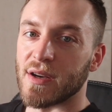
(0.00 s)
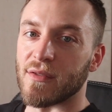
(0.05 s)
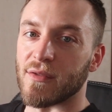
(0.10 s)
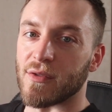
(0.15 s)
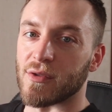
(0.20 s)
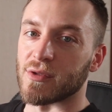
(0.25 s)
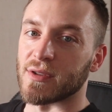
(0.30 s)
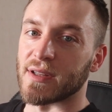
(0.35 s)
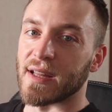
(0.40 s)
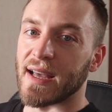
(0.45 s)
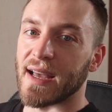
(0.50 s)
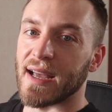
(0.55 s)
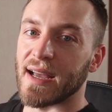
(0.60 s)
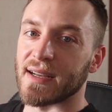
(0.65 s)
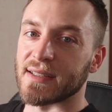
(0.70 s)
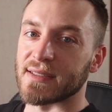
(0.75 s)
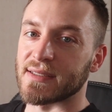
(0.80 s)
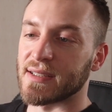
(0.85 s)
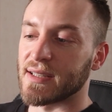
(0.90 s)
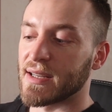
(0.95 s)
For
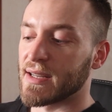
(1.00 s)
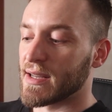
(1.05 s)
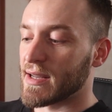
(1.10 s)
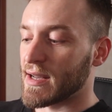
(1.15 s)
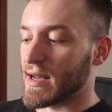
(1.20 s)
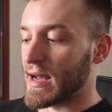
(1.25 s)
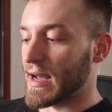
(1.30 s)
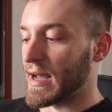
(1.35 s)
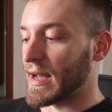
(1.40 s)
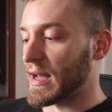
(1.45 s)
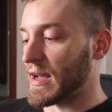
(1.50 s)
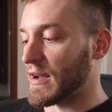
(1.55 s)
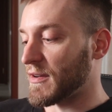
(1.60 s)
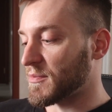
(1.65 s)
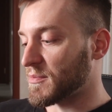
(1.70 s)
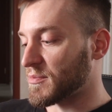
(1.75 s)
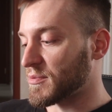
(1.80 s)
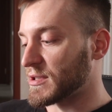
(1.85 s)
legs, I have